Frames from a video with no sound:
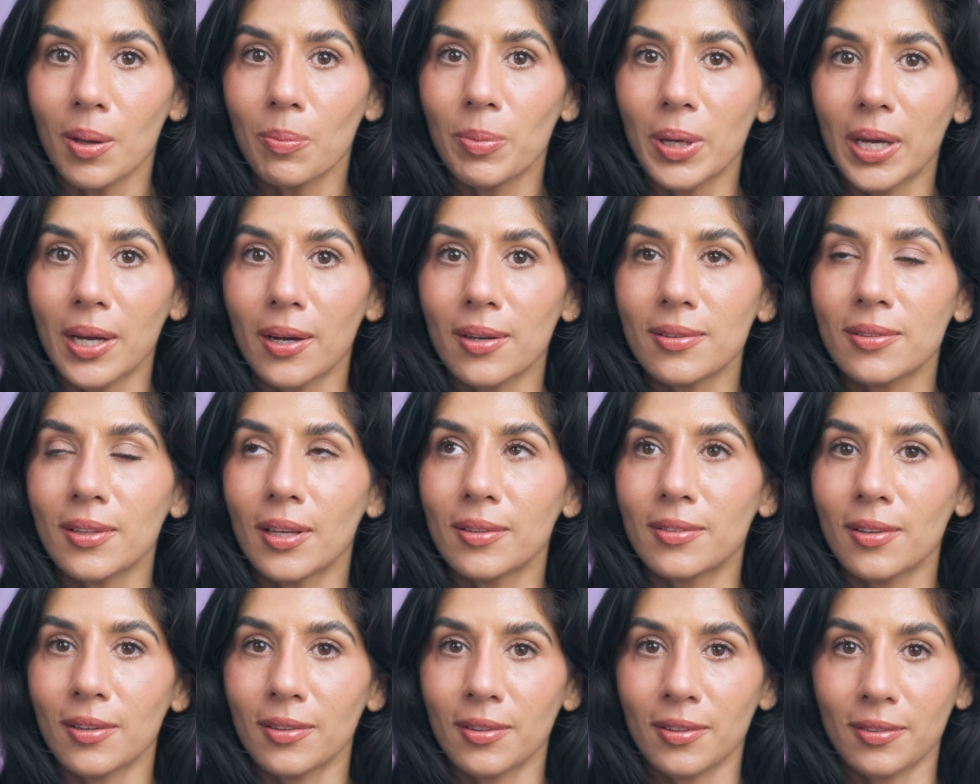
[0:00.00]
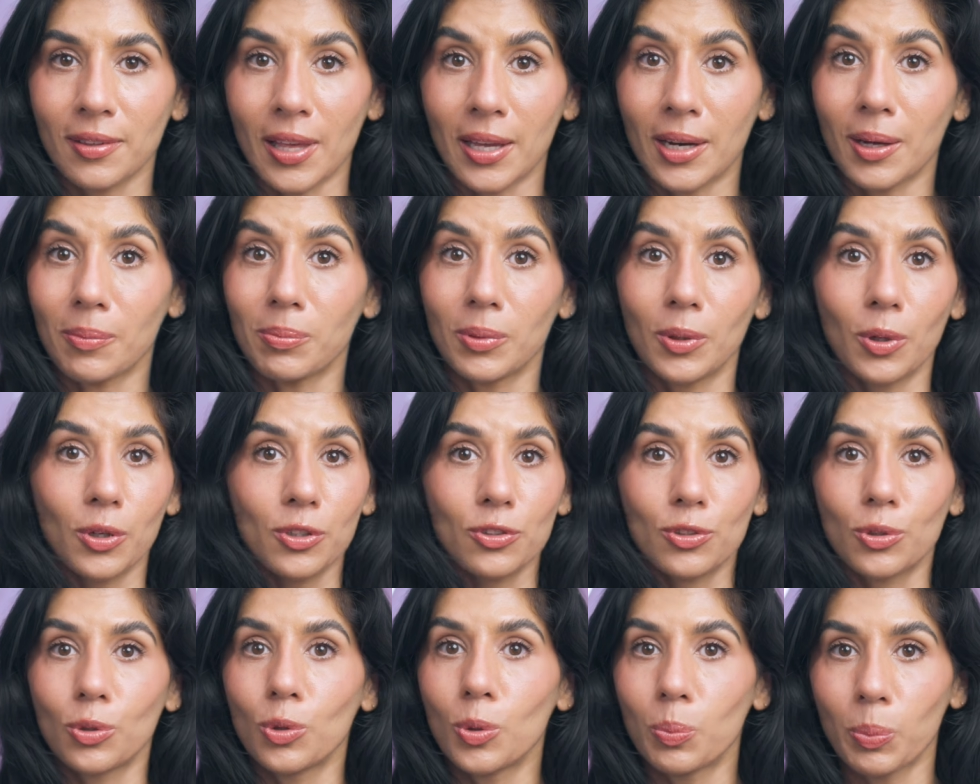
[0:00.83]
because the setup
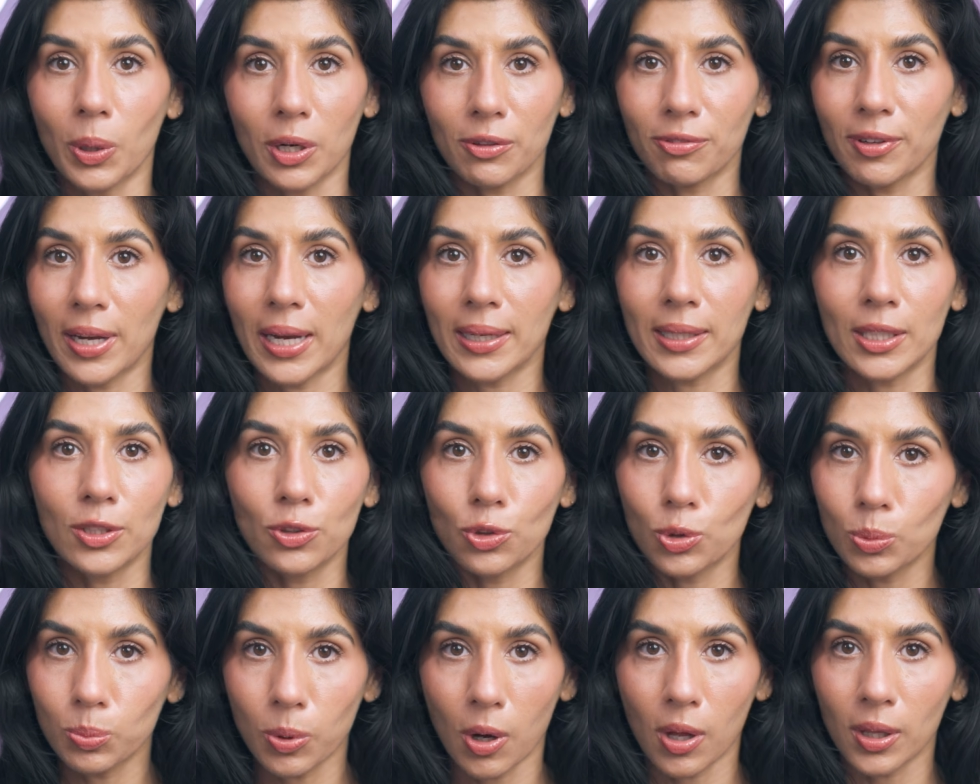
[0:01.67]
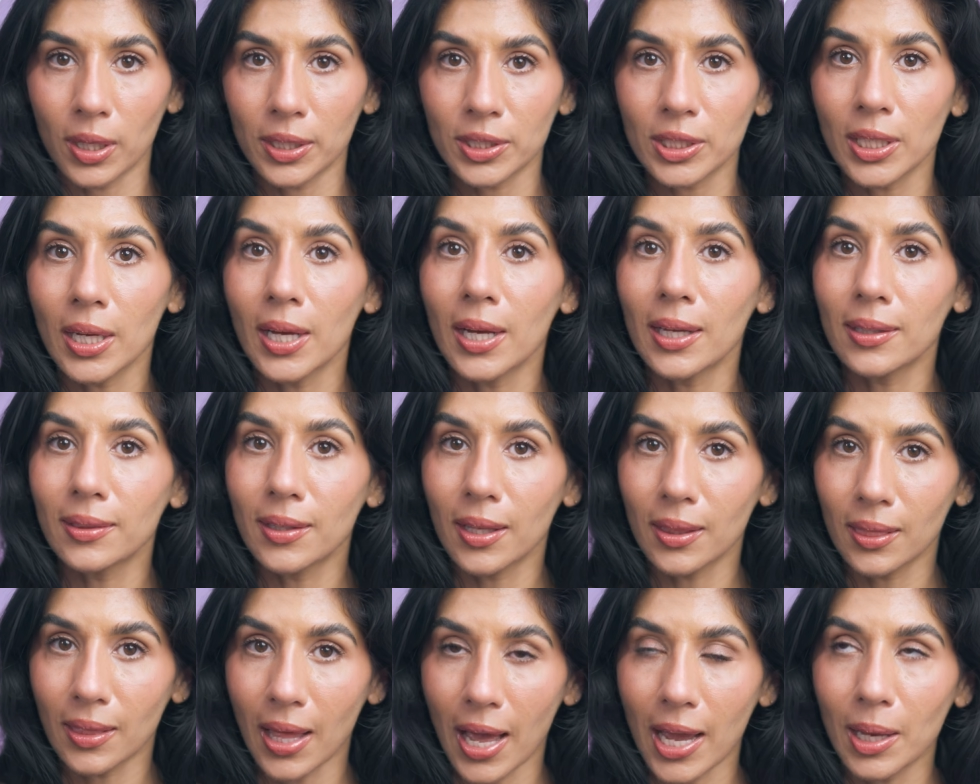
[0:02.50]
looks too perfect and too polished. The
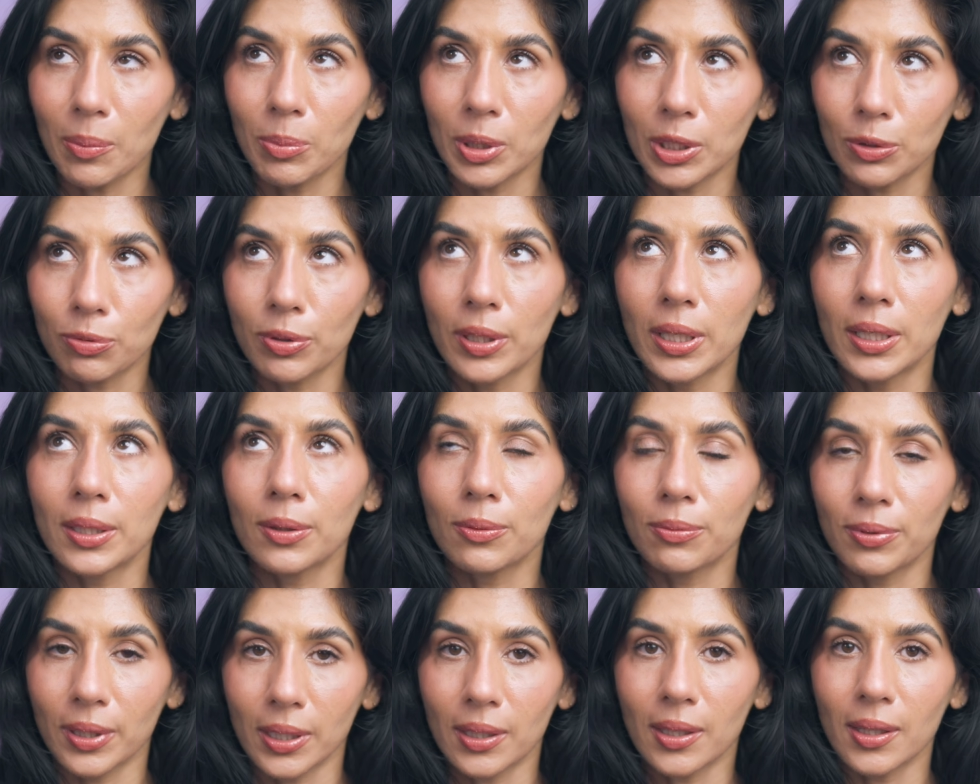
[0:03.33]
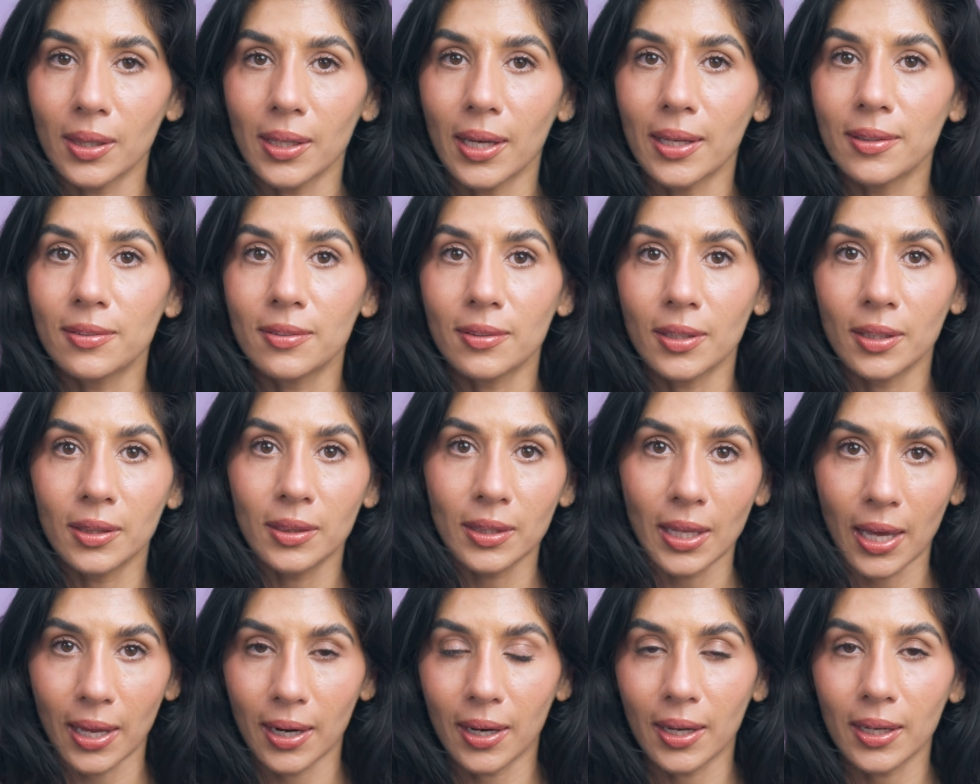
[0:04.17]
line between real and
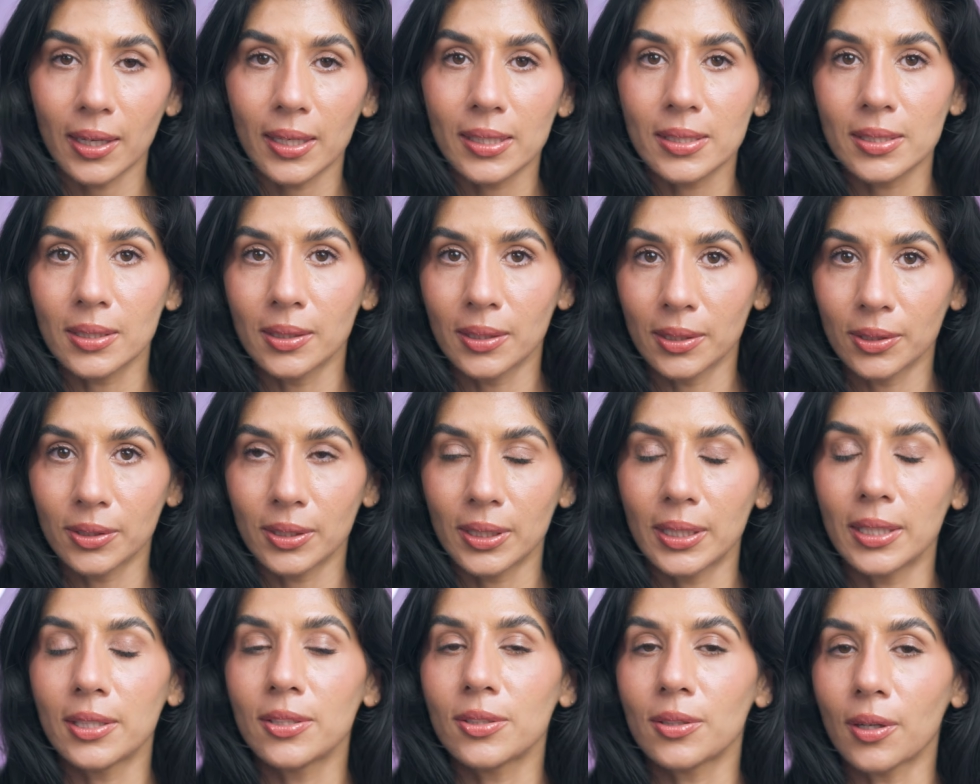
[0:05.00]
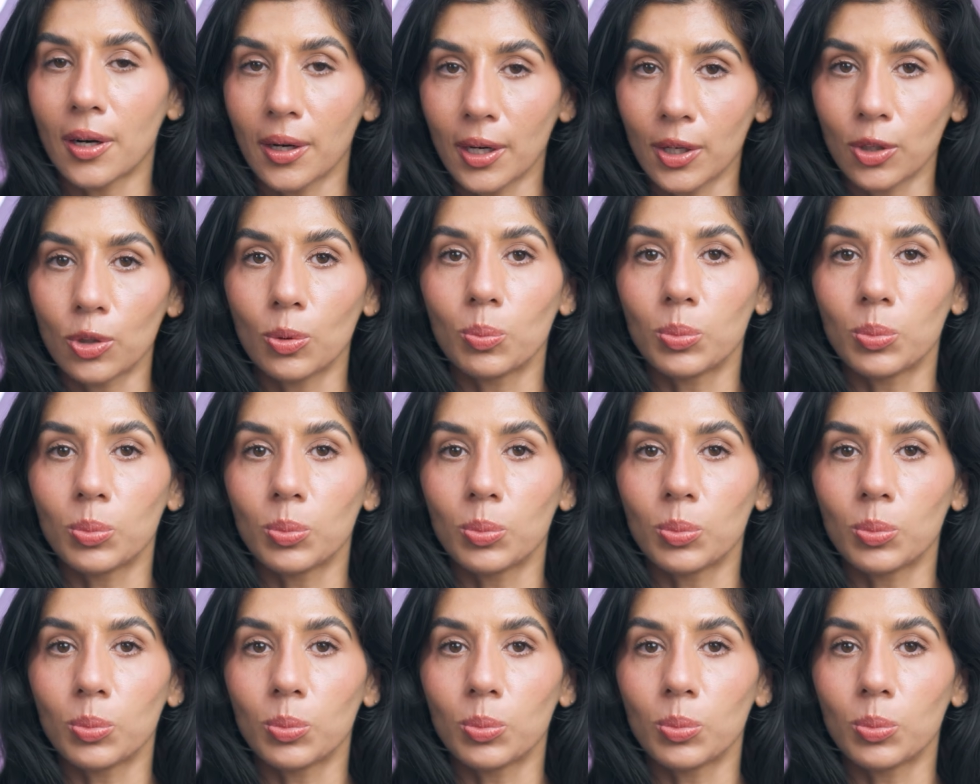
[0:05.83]
synthetic is literally starting to